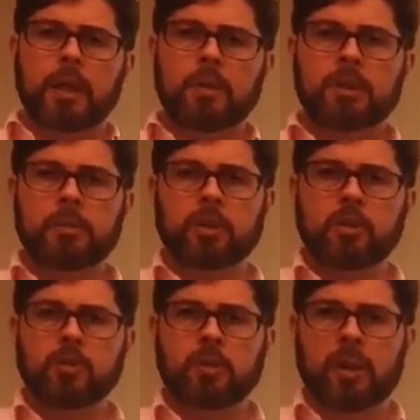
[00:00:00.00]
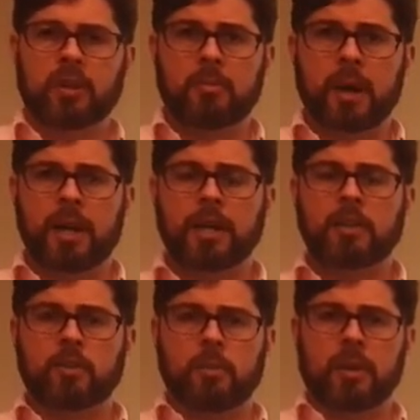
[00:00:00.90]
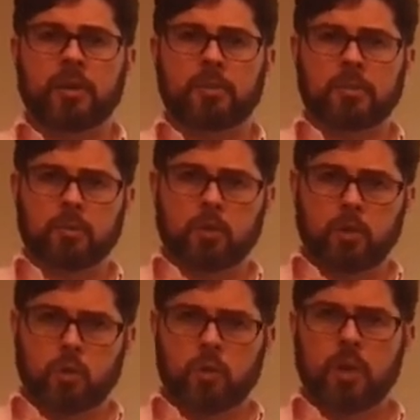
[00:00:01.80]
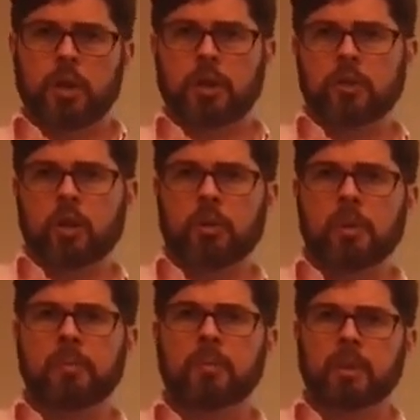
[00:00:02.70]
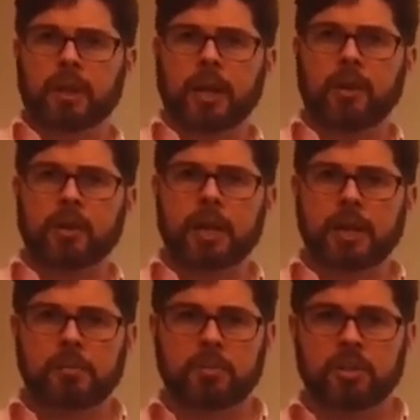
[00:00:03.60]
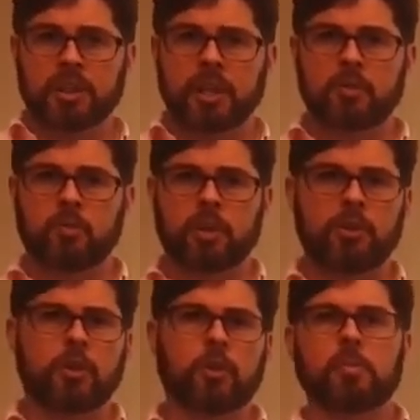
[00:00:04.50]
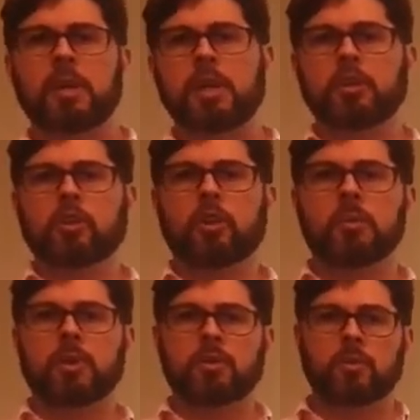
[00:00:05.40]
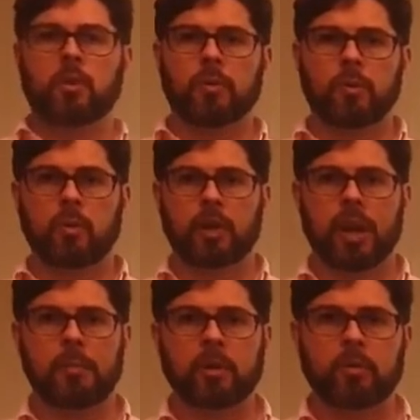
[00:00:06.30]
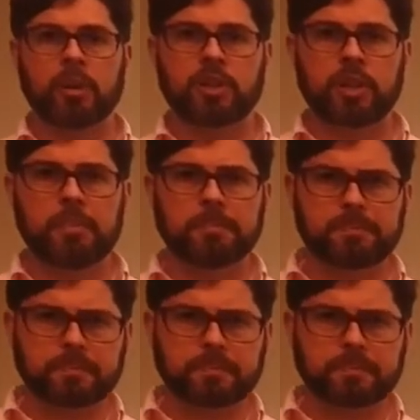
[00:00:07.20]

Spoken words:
He was able to use the mathematics to determine, calculate, and predict whether you're going to be in a turbulent or laminar regime